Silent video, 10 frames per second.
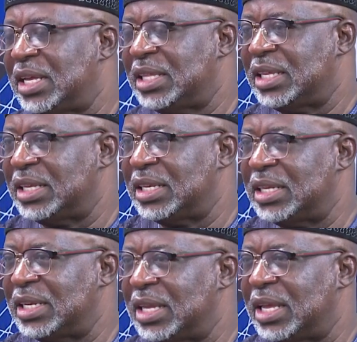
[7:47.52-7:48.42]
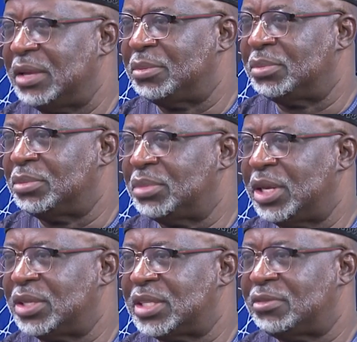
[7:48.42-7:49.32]
the
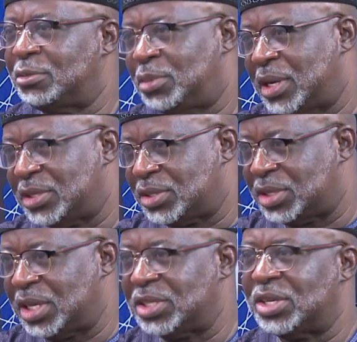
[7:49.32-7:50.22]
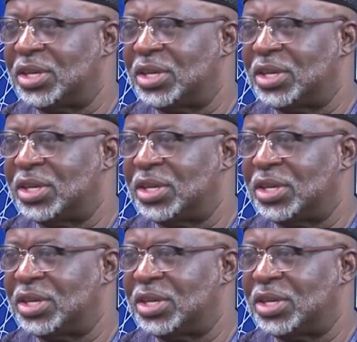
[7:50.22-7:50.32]
Lagos State Football Association.